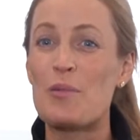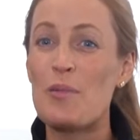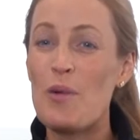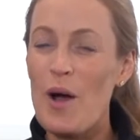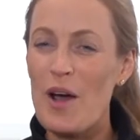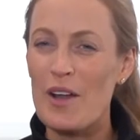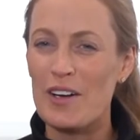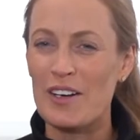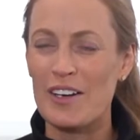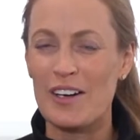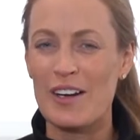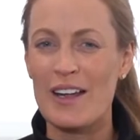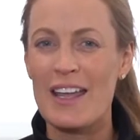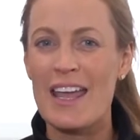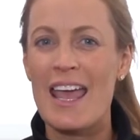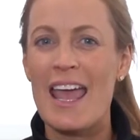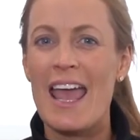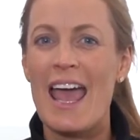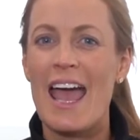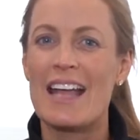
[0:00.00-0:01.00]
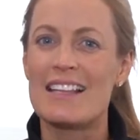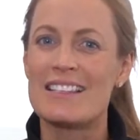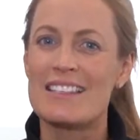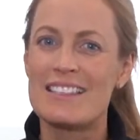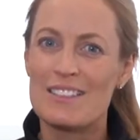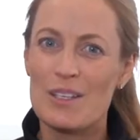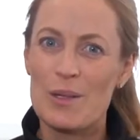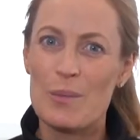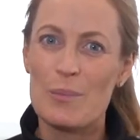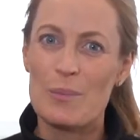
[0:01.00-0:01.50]
water and
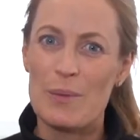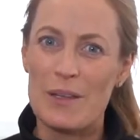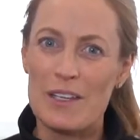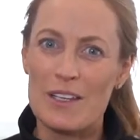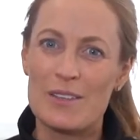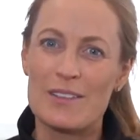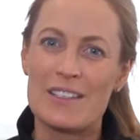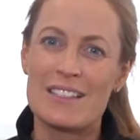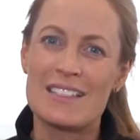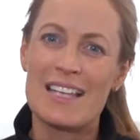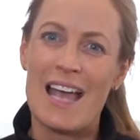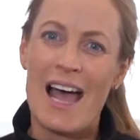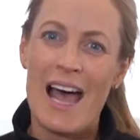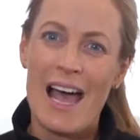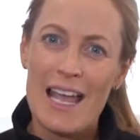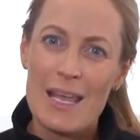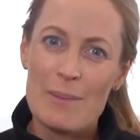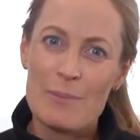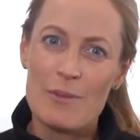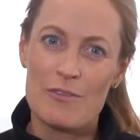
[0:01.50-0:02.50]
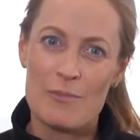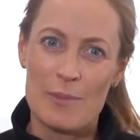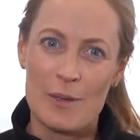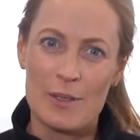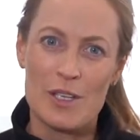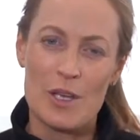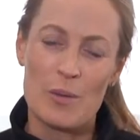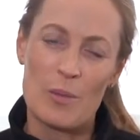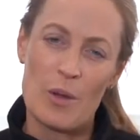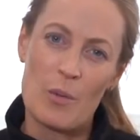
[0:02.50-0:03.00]
still build the type of
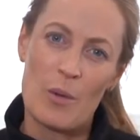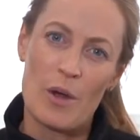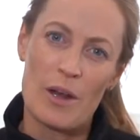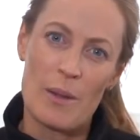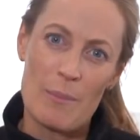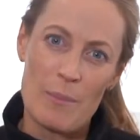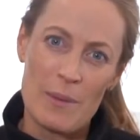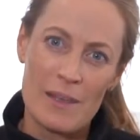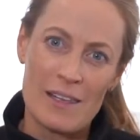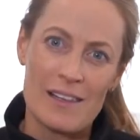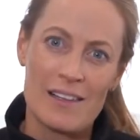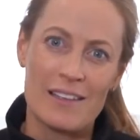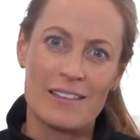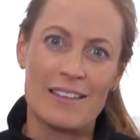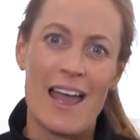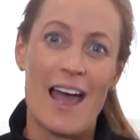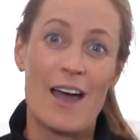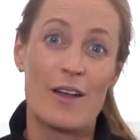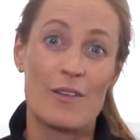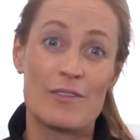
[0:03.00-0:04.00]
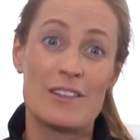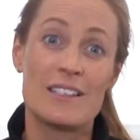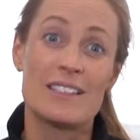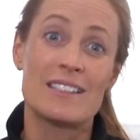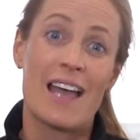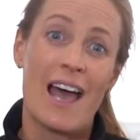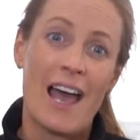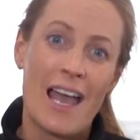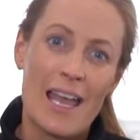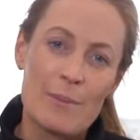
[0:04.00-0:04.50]
building we want to build out of the
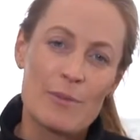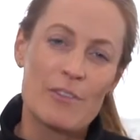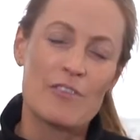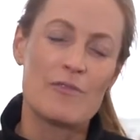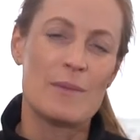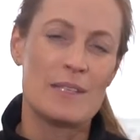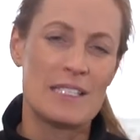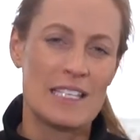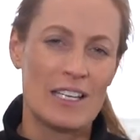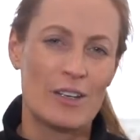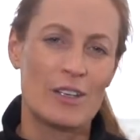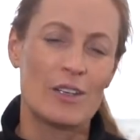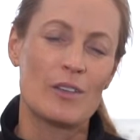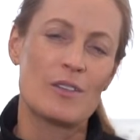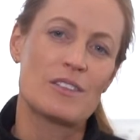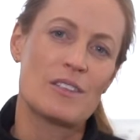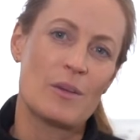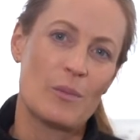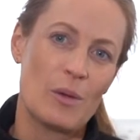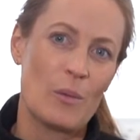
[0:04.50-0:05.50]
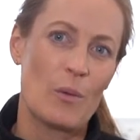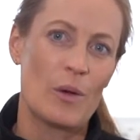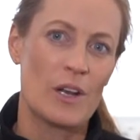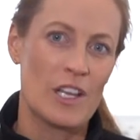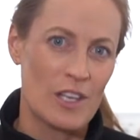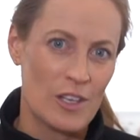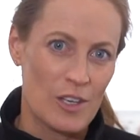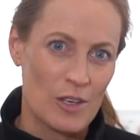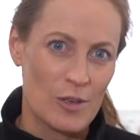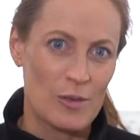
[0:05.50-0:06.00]
type of materials that we want
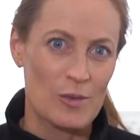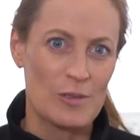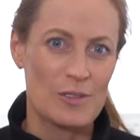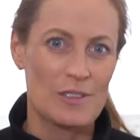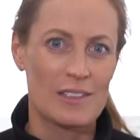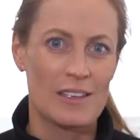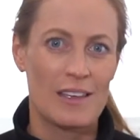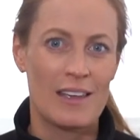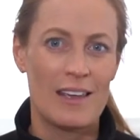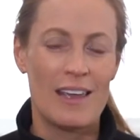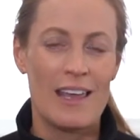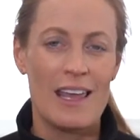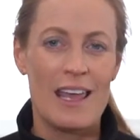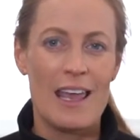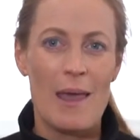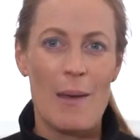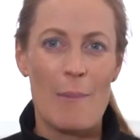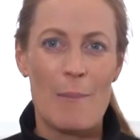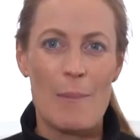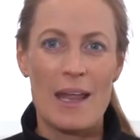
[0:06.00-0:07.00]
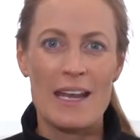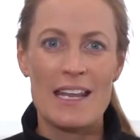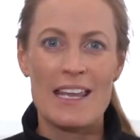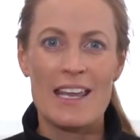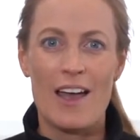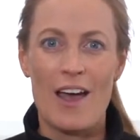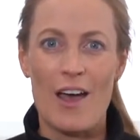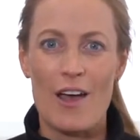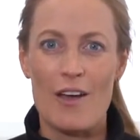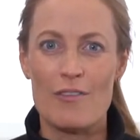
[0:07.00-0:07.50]
to use.
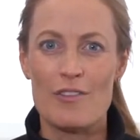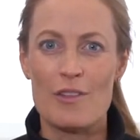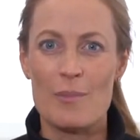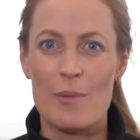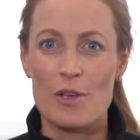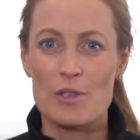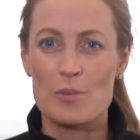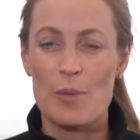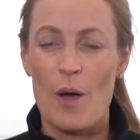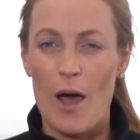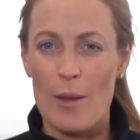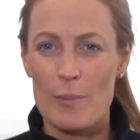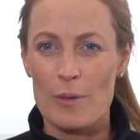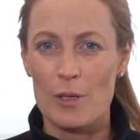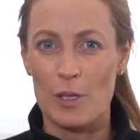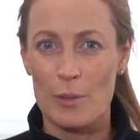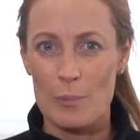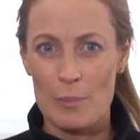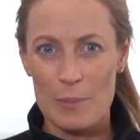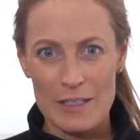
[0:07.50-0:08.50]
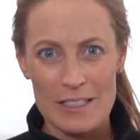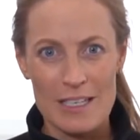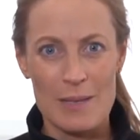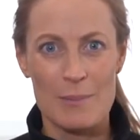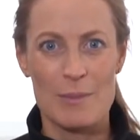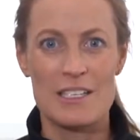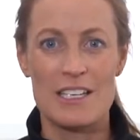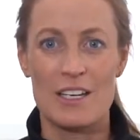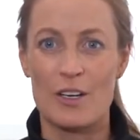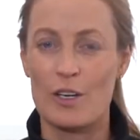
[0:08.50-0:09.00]
Many of the most popular building
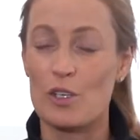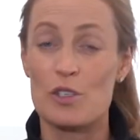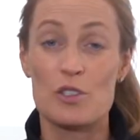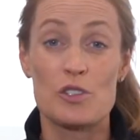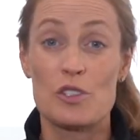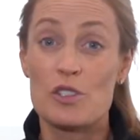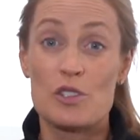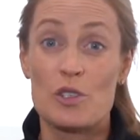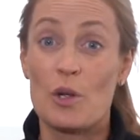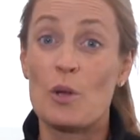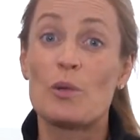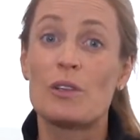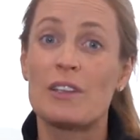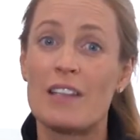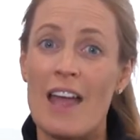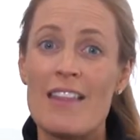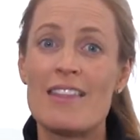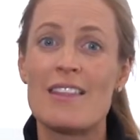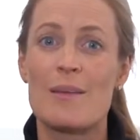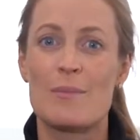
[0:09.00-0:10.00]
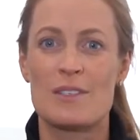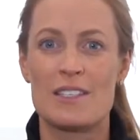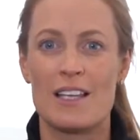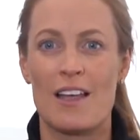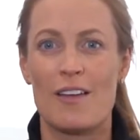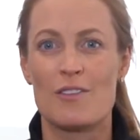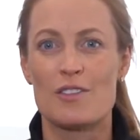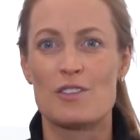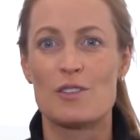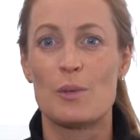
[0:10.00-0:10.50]
materials just don't lend
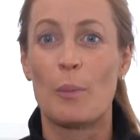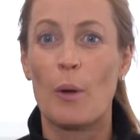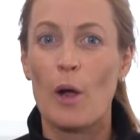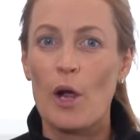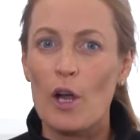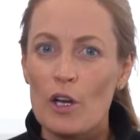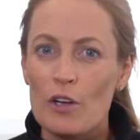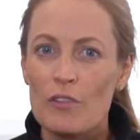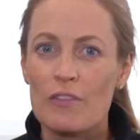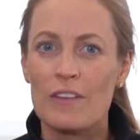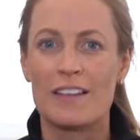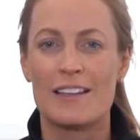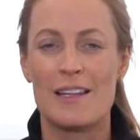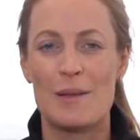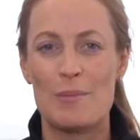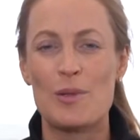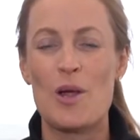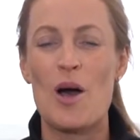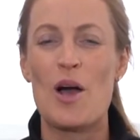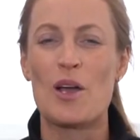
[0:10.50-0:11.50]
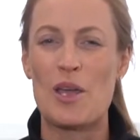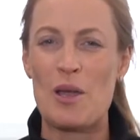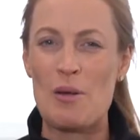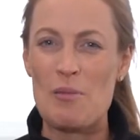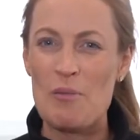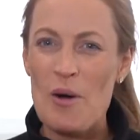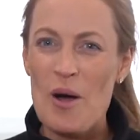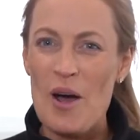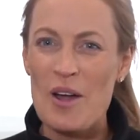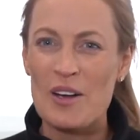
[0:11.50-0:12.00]
themselves to perfectly blocking
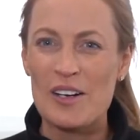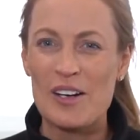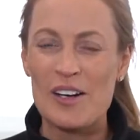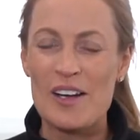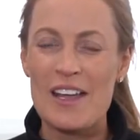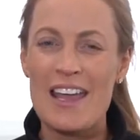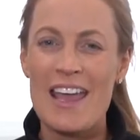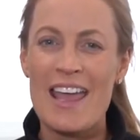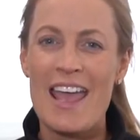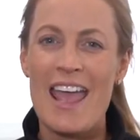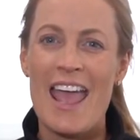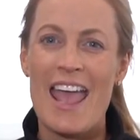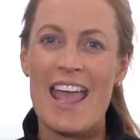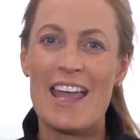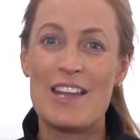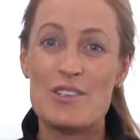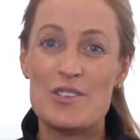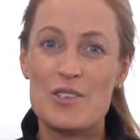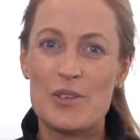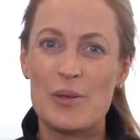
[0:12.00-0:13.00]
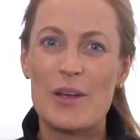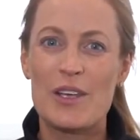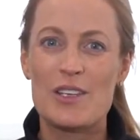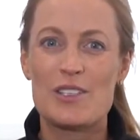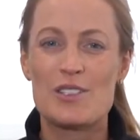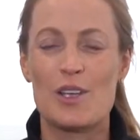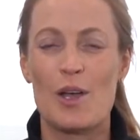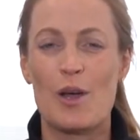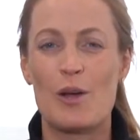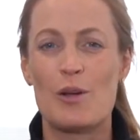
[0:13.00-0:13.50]
water and doing
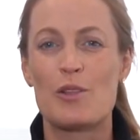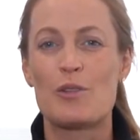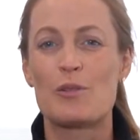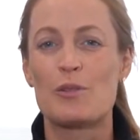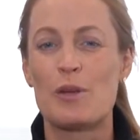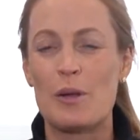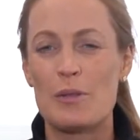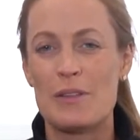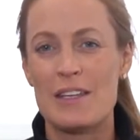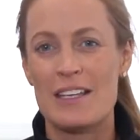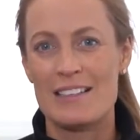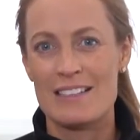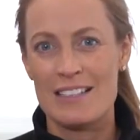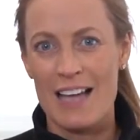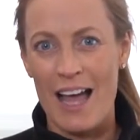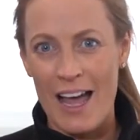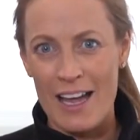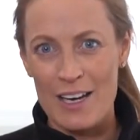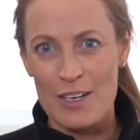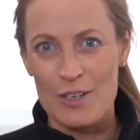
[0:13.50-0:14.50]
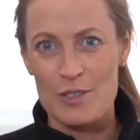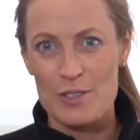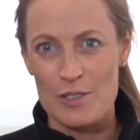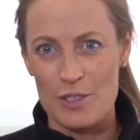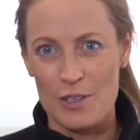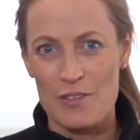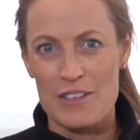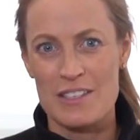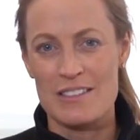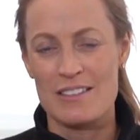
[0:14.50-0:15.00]
so throughout the entire
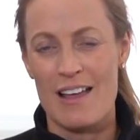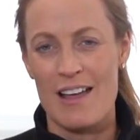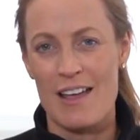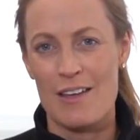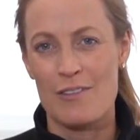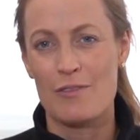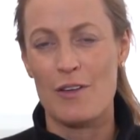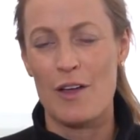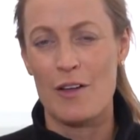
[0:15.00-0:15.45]
service life